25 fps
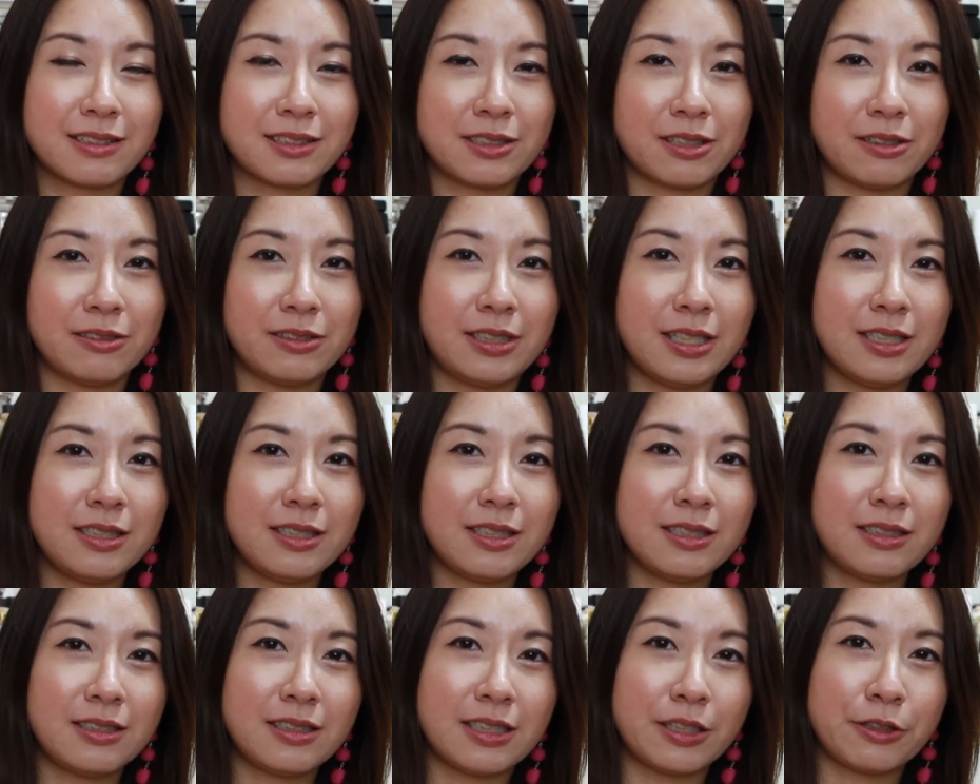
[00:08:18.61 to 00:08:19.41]
So this
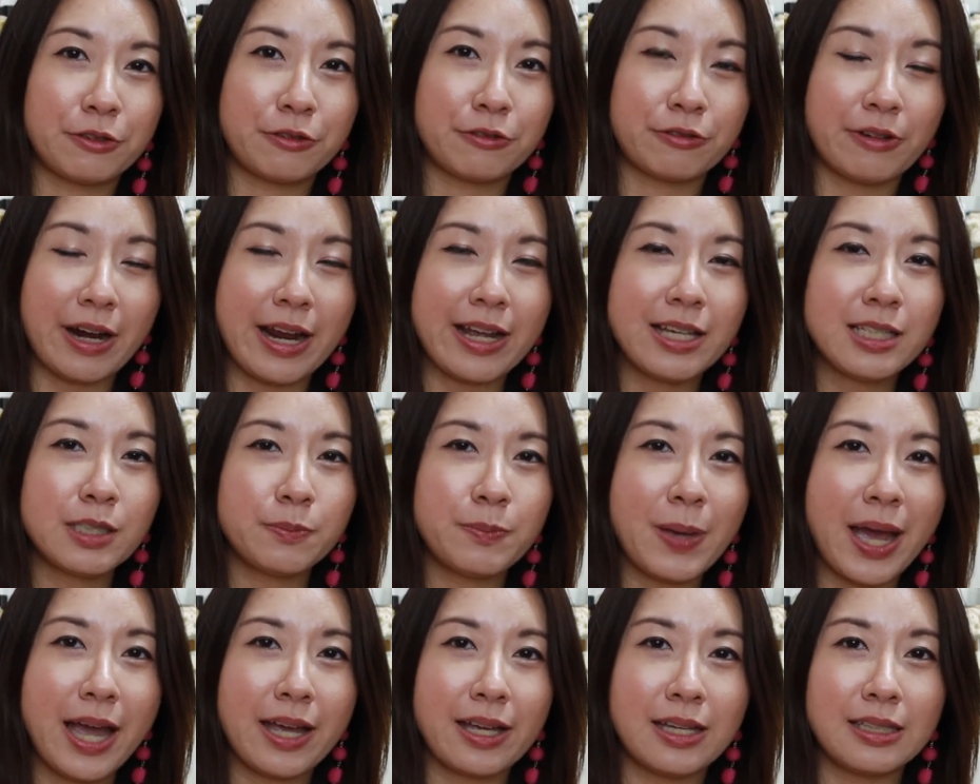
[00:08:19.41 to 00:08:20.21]
is the grace
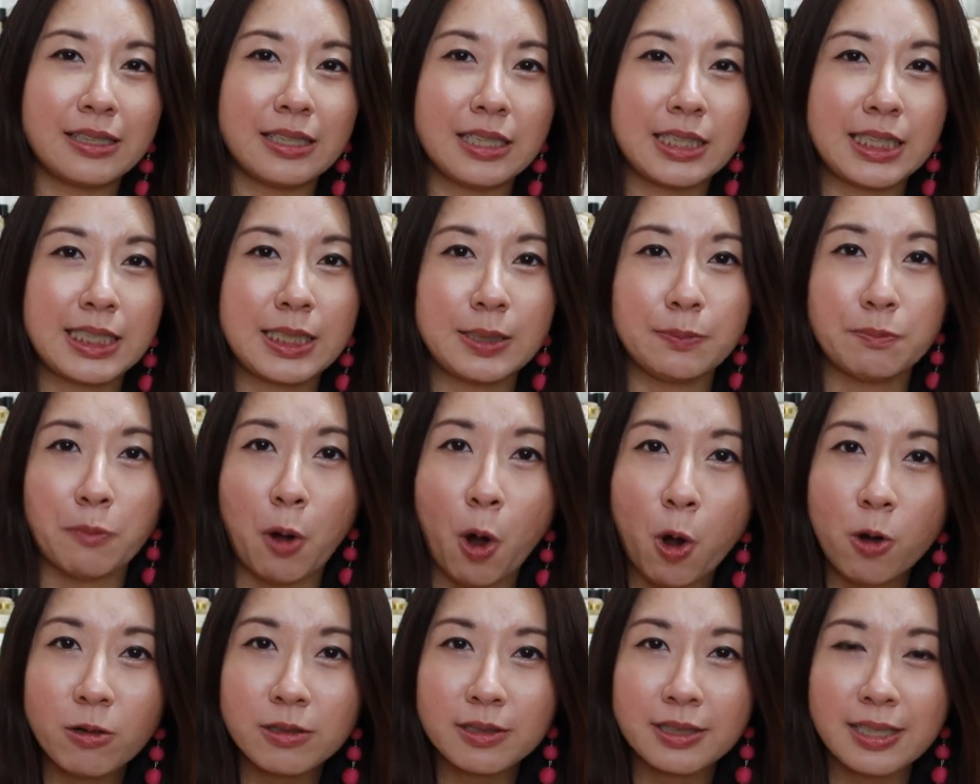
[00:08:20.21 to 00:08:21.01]
bag in the
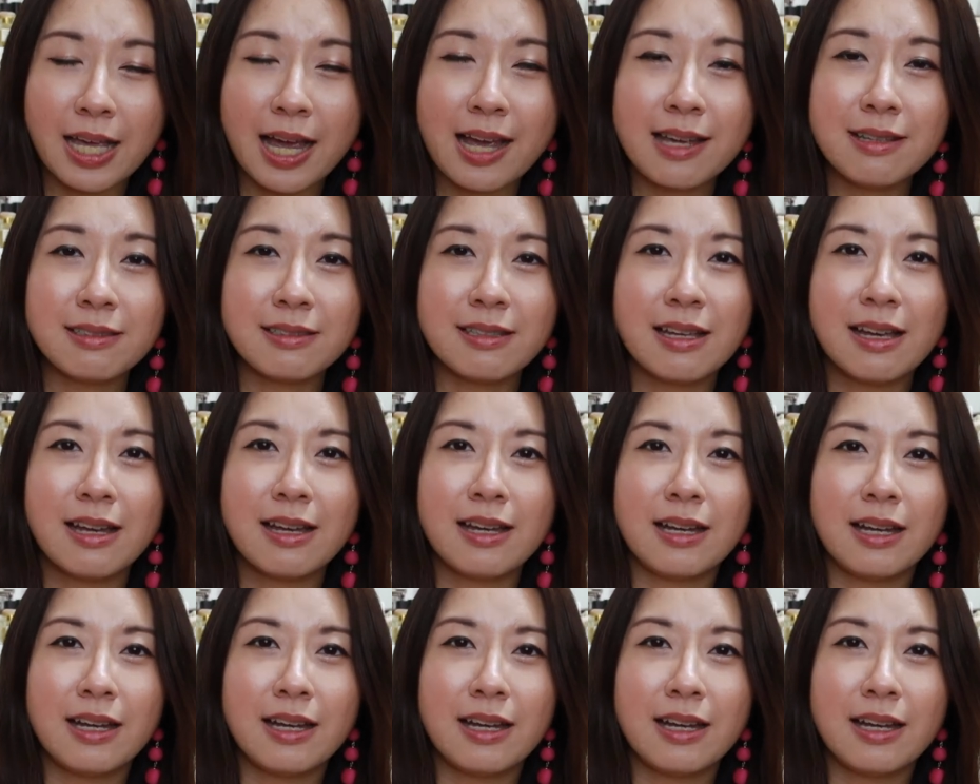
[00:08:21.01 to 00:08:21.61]
small size.